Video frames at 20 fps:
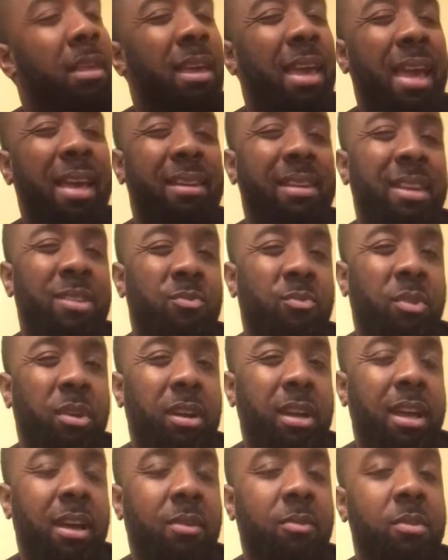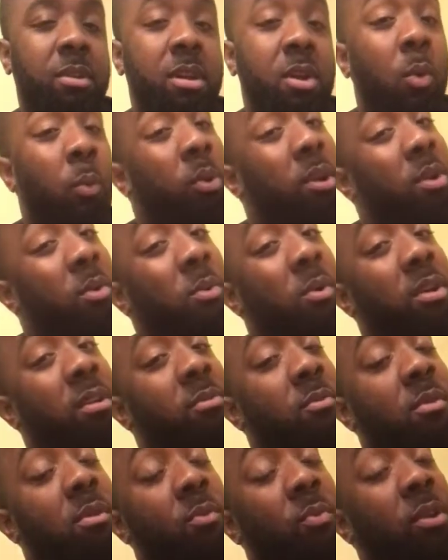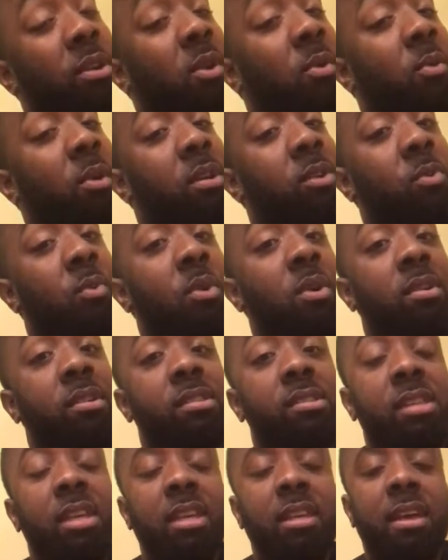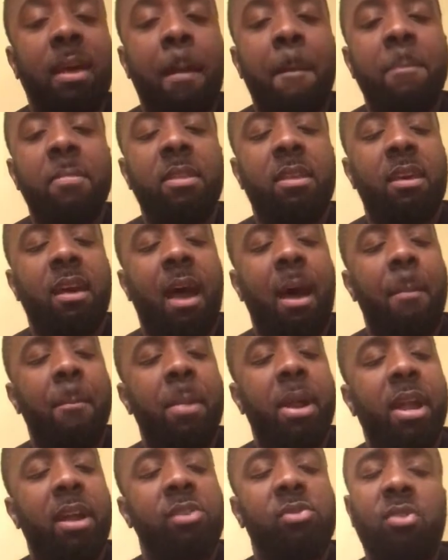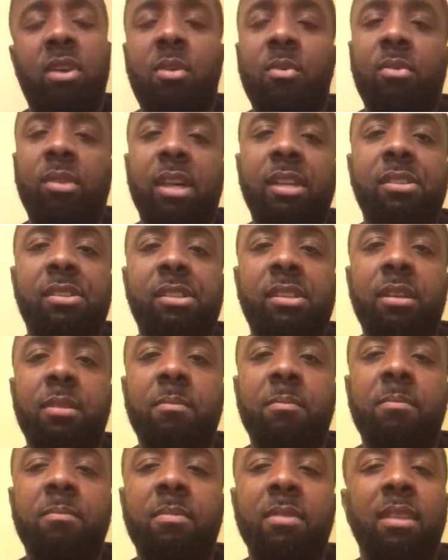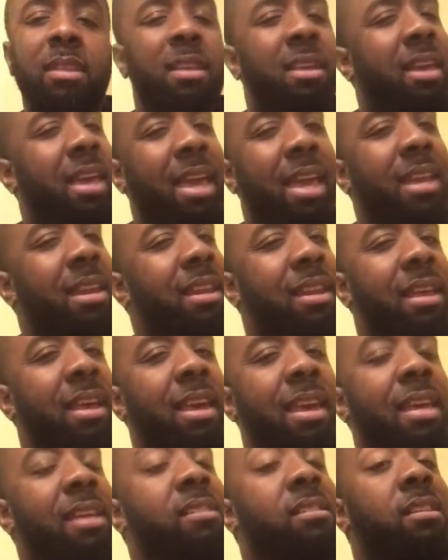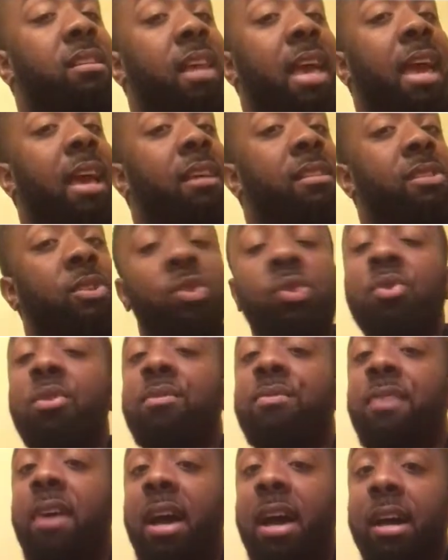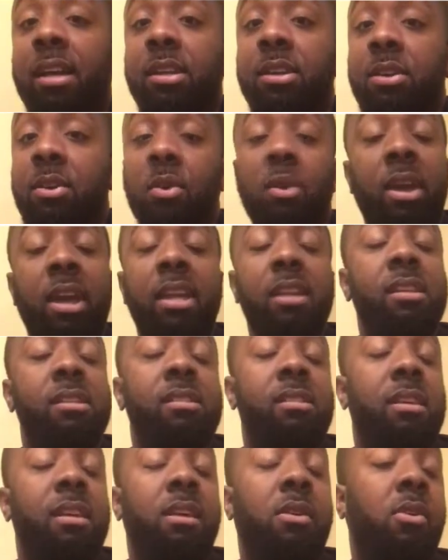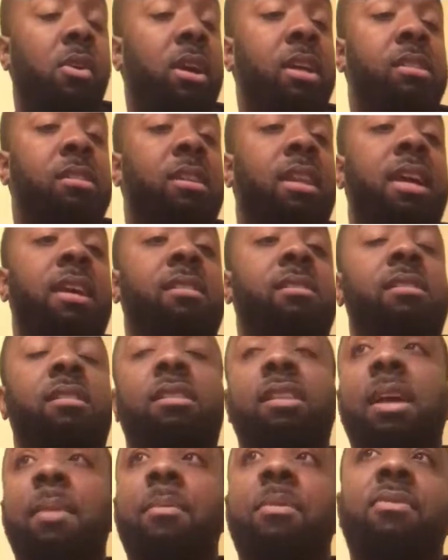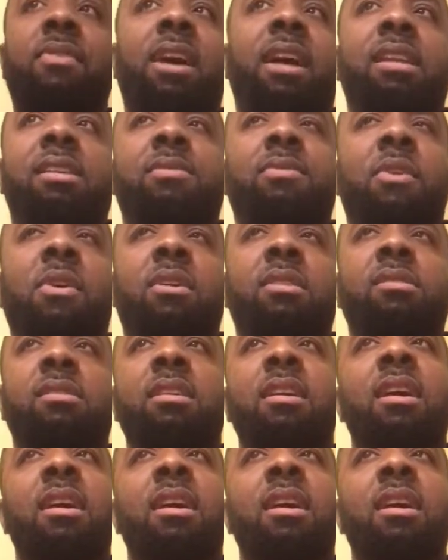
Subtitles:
it didn't work out. We don't want the world to see that our marriage or our relationship isn't as glorified or isn't as glamorified as far as